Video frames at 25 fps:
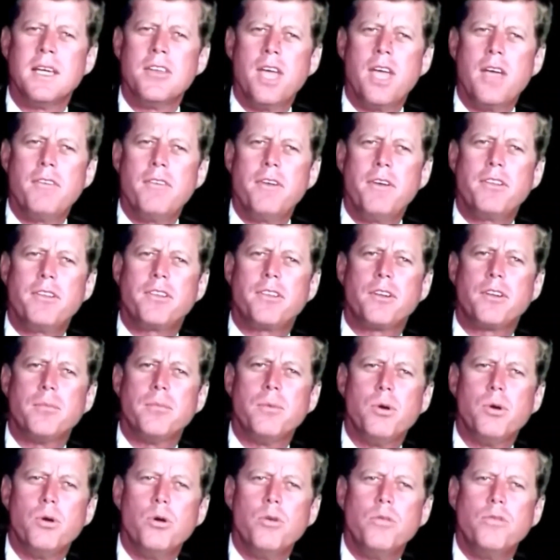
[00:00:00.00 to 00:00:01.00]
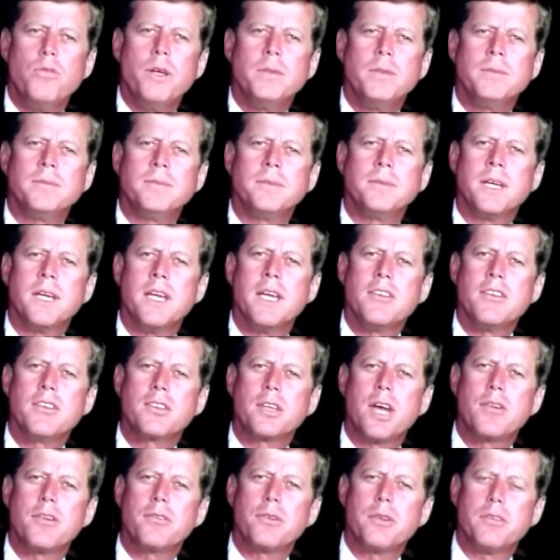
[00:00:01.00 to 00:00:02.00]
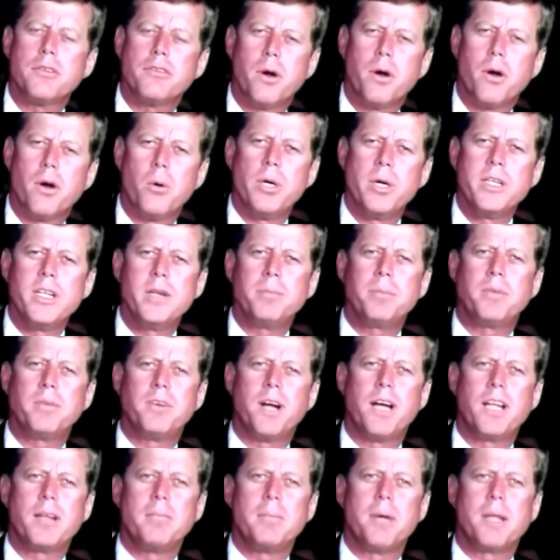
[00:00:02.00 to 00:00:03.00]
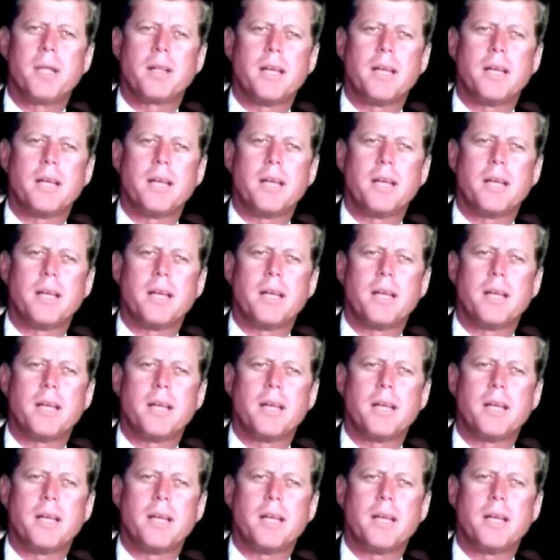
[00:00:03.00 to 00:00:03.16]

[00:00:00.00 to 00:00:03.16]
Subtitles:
His efforts to move his country forward and provide a